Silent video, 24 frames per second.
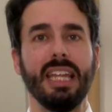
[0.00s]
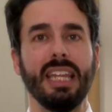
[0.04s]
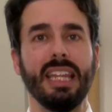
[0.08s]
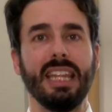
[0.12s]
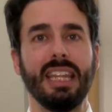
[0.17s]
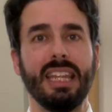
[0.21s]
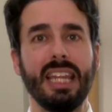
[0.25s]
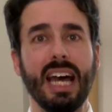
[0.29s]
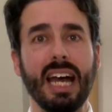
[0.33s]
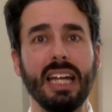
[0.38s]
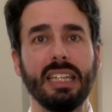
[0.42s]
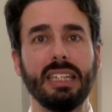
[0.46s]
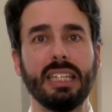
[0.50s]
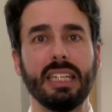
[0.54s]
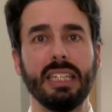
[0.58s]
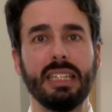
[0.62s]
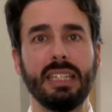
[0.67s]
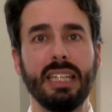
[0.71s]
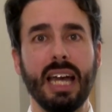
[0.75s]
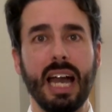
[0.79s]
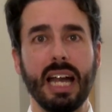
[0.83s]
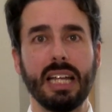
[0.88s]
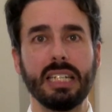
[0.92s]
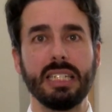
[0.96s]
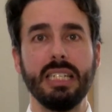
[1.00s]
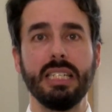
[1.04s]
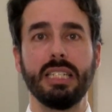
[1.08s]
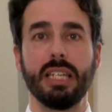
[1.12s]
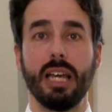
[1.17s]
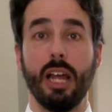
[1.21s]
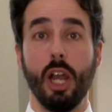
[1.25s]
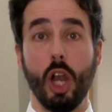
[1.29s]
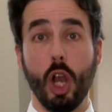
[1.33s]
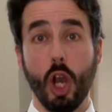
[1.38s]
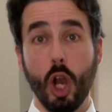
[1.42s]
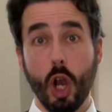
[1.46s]
That tax is
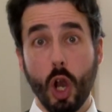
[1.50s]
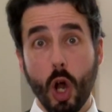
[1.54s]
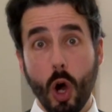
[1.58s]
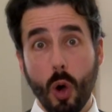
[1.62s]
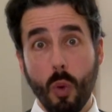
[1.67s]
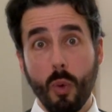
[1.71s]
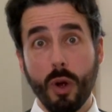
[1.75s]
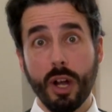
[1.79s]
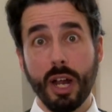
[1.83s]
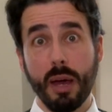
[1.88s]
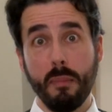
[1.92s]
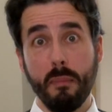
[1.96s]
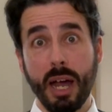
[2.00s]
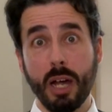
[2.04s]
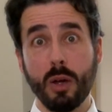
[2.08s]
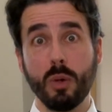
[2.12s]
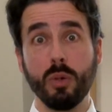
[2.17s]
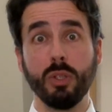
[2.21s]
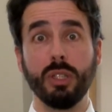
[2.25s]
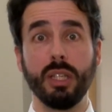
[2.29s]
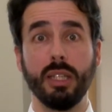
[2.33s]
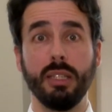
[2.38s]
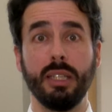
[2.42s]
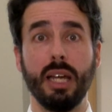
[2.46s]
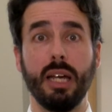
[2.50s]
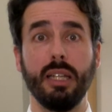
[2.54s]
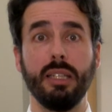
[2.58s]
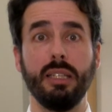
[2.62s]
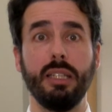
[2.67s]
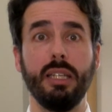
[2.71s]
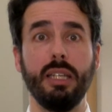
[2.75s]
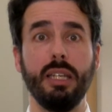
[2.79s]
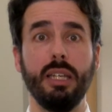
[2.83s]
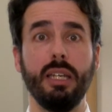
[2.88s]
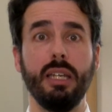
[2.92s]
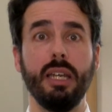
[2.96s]
a lower amount than
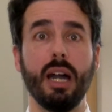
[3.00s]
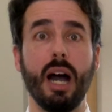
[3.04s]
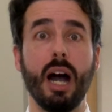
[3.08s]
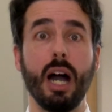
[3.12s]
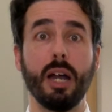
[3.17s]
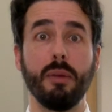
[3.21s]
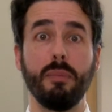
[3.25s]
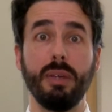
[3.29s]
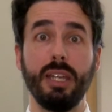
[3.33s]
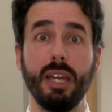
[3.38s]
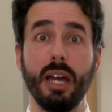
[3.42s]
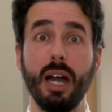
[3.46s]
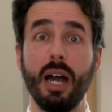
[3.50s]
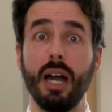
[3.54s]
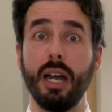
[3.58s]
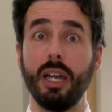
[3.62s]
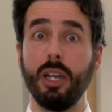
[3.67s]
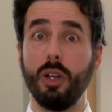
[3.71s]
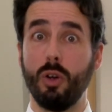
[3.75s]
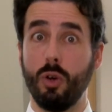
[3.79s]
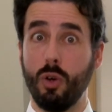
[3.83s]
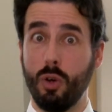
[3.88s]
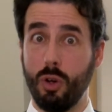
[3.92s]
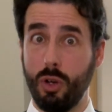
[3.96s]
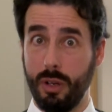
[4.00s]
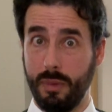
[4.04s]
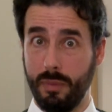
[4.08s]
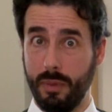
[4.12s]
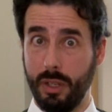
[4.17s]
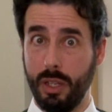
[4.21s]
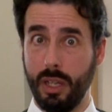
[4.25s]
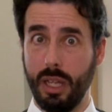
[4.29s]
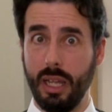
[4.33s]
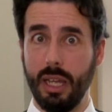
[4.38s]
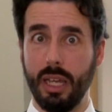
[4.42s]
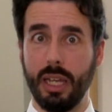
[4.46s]
the IBI or
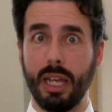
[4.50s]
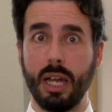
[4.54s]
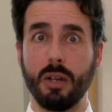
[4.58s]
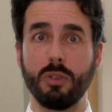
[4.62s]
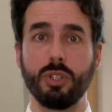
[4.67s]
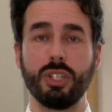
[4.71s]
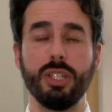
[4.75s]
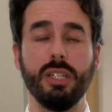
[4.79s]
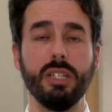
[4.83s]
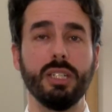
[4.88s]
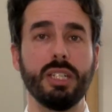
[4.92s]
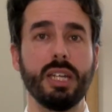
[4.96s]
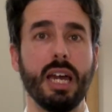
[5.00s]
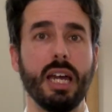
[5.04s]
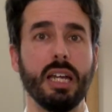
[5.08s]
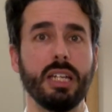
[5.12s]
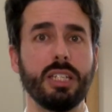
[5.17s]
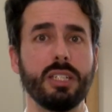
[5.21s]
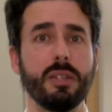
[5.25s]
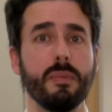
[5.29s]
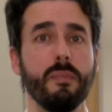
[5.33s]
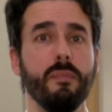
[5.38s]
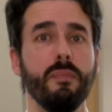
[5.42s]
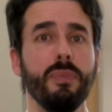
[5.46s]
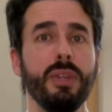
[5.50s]
council tax,